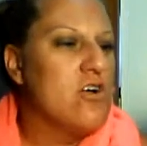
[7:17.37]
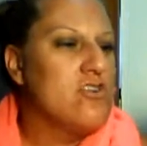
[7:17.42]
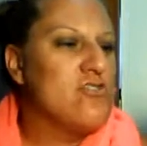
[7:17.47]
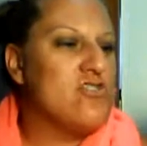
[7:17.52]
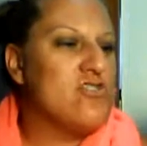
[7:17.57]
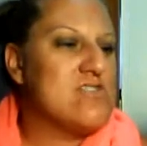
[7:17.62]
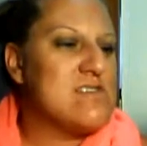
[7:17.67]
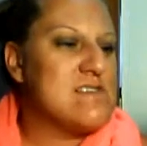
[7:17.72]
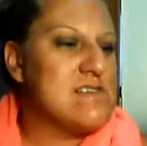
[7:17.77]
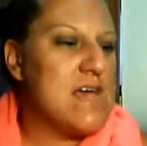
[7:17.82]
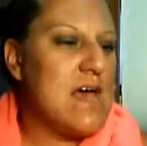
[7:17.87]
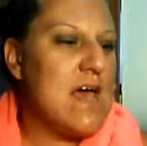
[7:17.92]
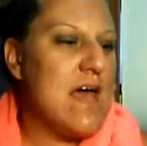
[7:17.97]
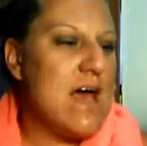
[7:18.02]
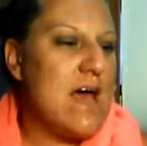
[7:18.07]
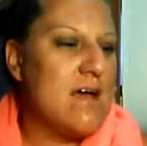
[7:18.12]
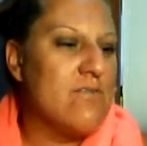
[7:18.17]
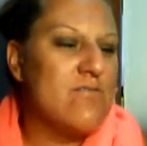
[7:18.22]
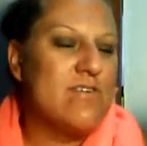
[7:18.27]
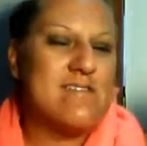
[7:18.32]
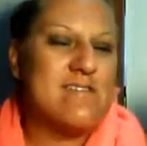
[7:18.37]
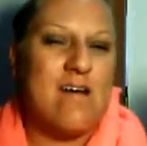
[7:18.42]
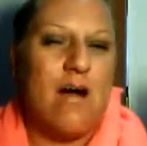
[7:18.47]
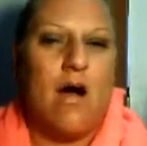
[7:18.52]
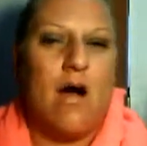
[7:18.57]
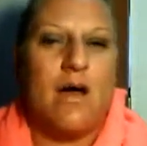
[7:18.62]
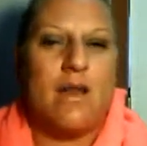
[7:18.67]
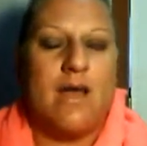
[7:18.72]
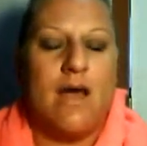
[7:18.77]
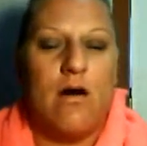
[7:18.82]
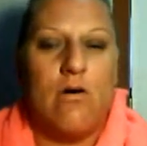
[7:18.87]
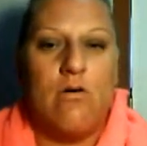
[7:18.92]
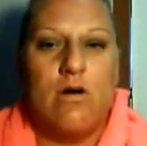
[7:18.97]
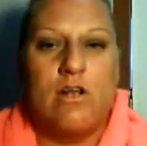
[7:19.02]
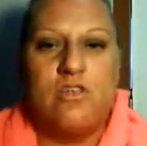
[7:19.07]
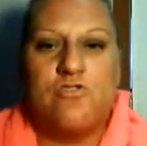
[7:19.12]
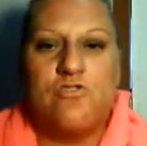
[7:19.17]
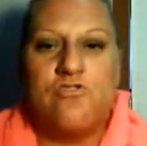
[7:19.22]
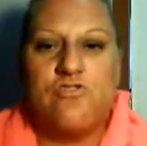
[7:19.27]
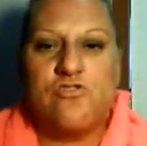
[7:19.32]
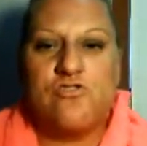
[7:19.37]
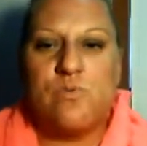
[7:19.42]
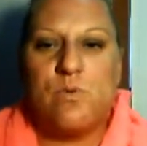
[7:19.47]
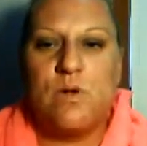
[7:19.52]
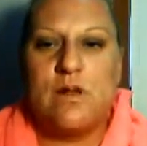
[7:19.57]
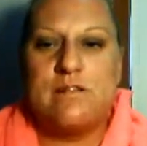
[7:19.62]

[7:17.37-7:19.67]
just to have it's hot out and you just